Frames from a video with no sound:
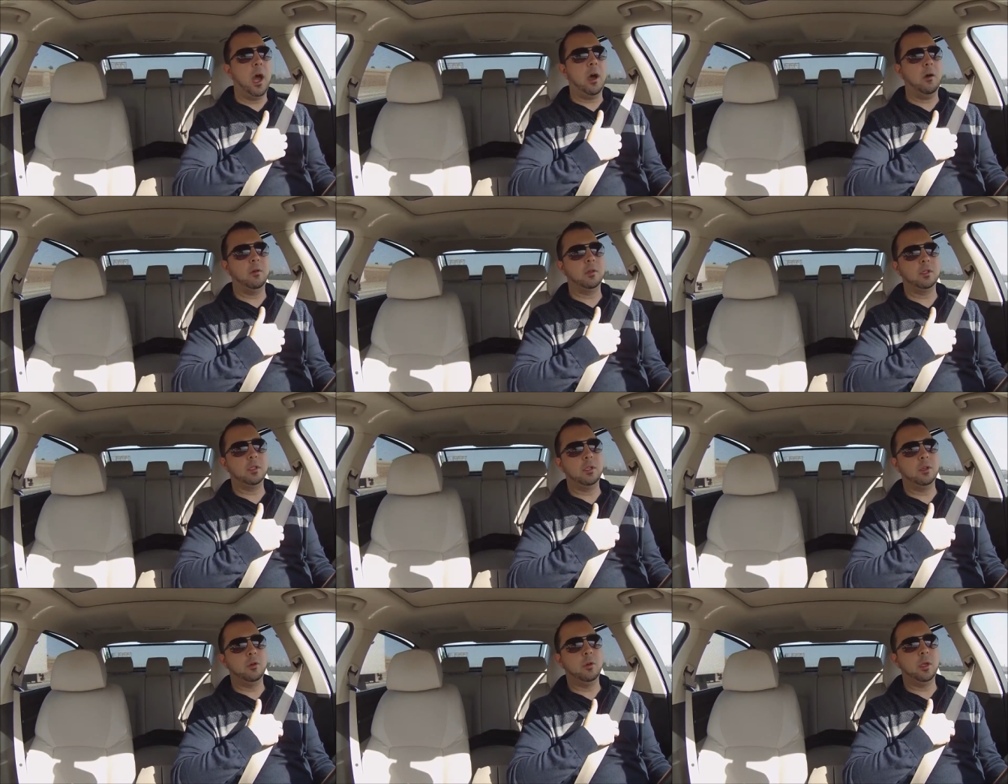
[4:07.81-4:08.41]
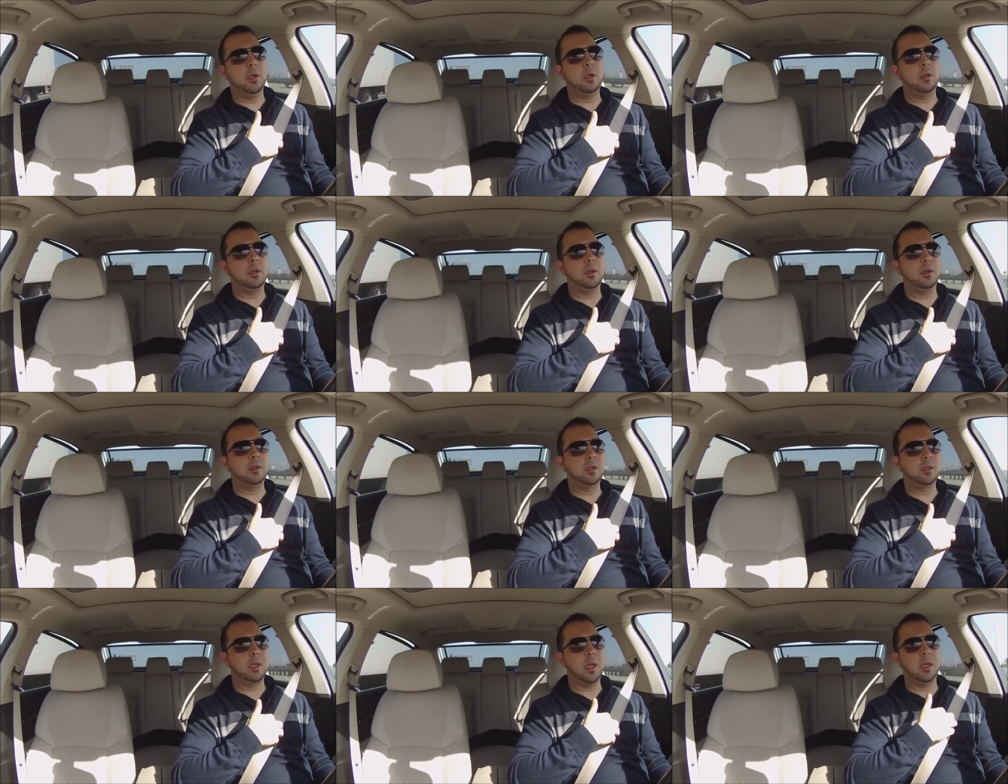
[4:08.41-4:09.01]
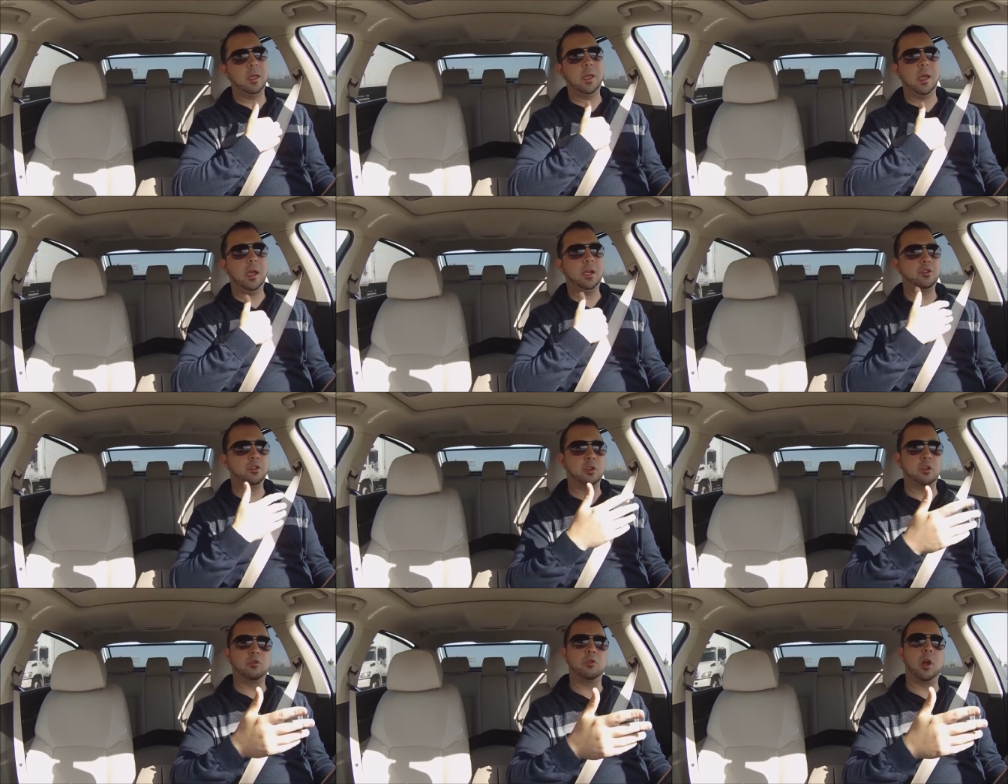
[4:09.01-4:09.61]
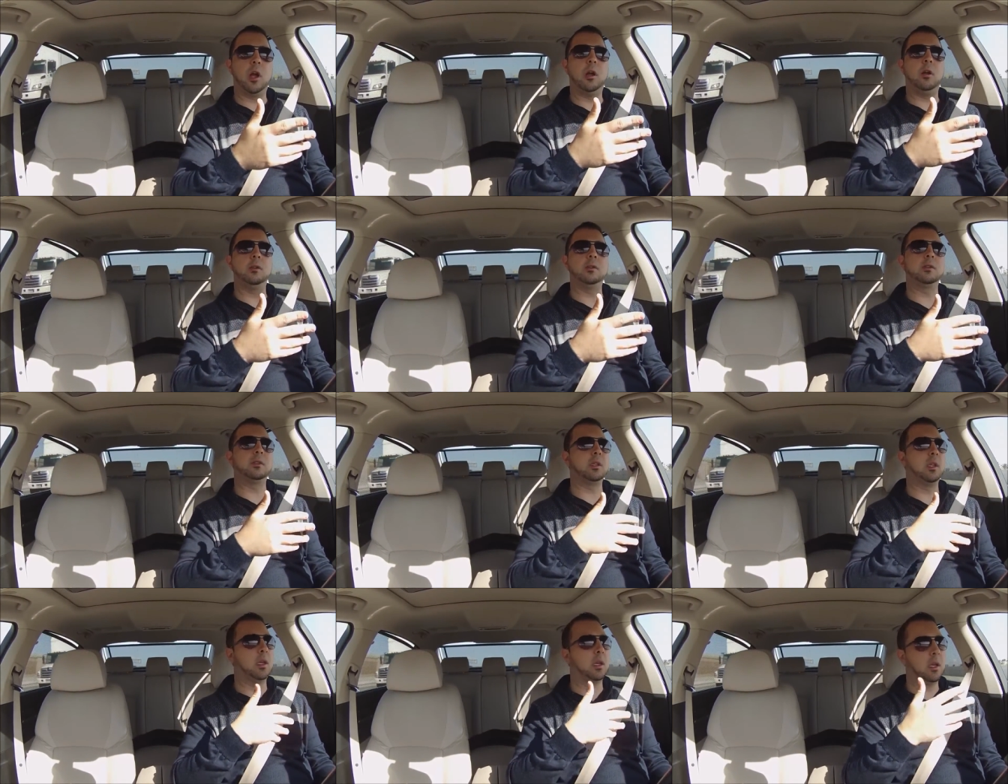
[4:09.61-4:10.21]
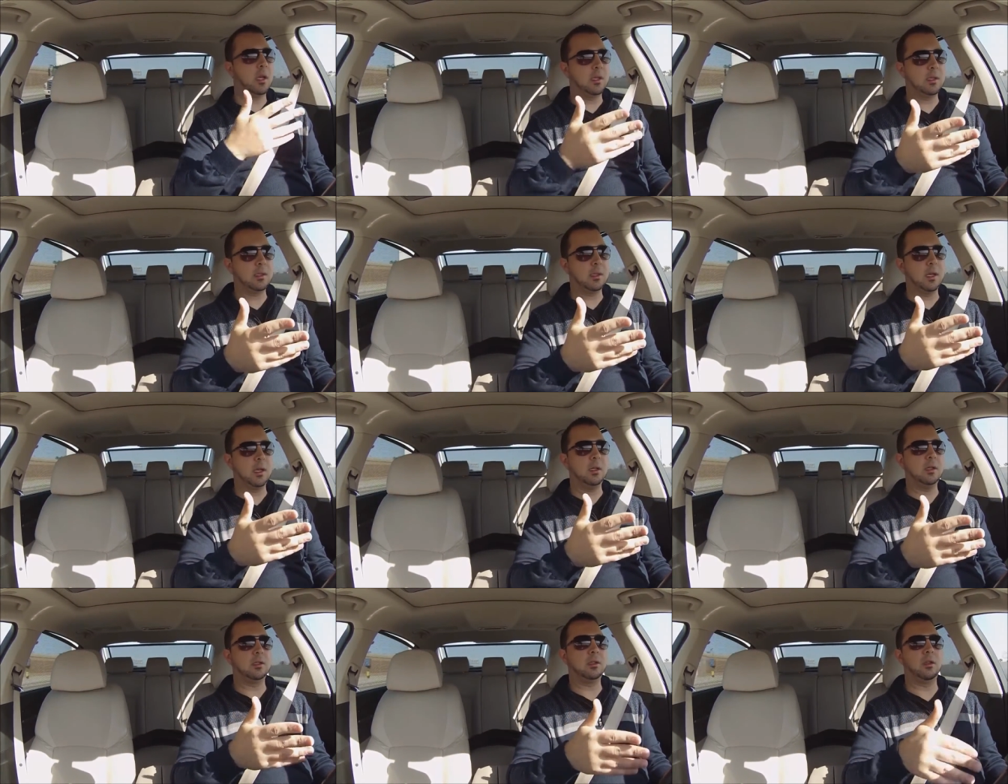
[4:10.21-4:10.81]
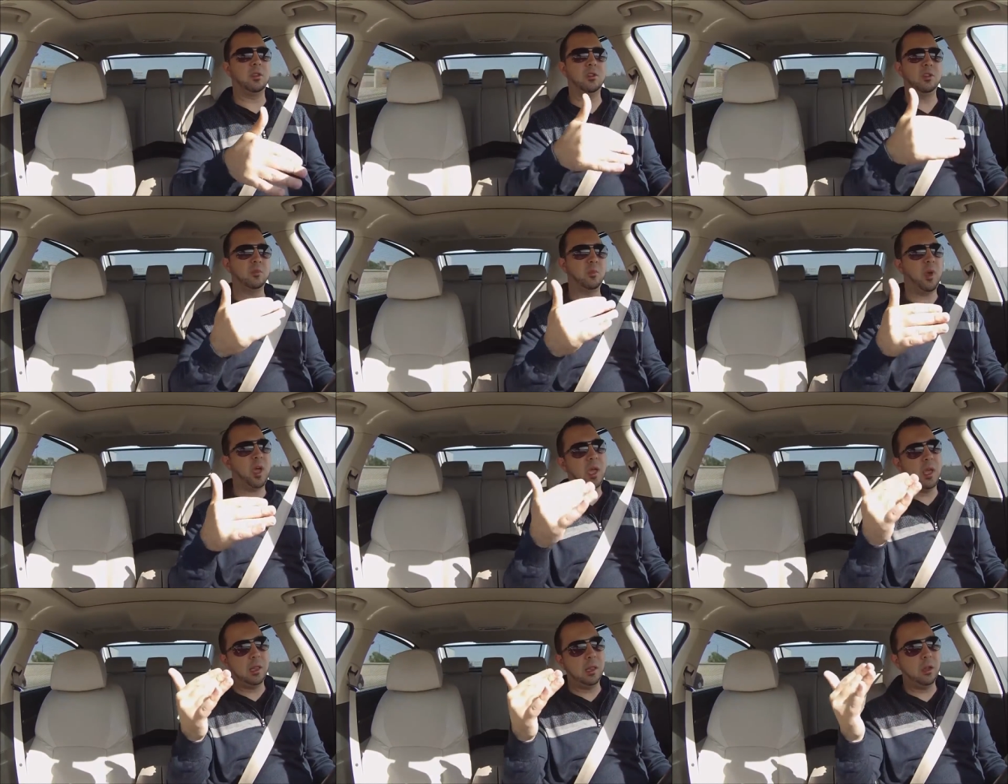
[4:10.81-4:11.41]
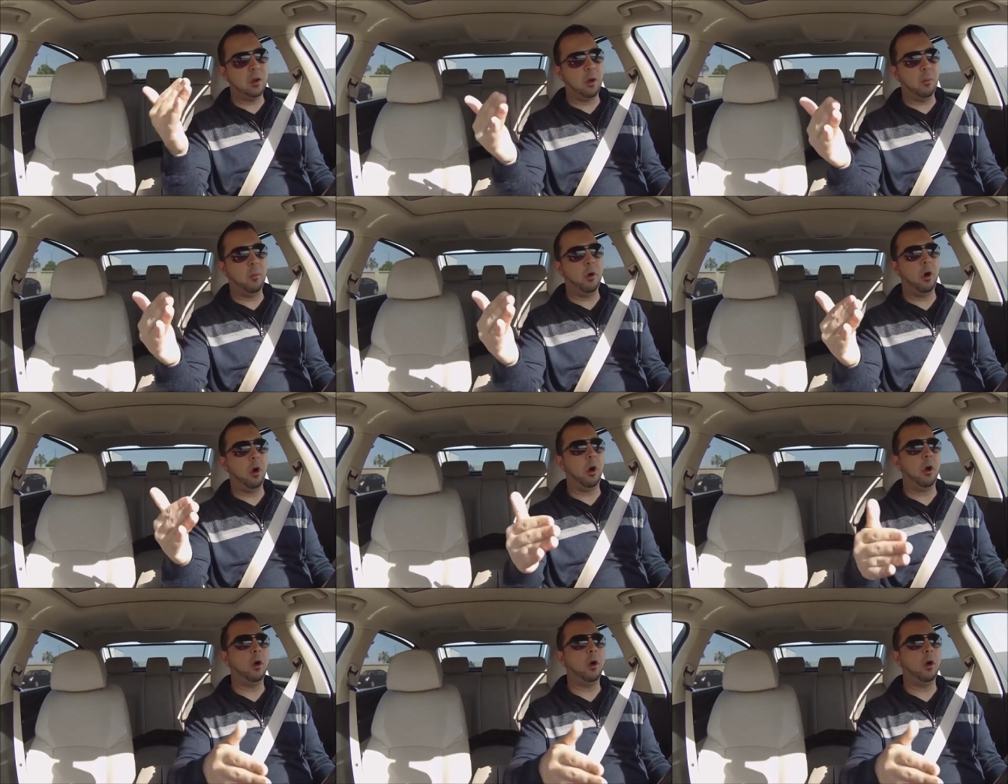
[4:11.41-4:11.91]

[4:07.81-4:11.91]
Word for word: I was doing psychiatric trials, CNS studies, so those pay a little more.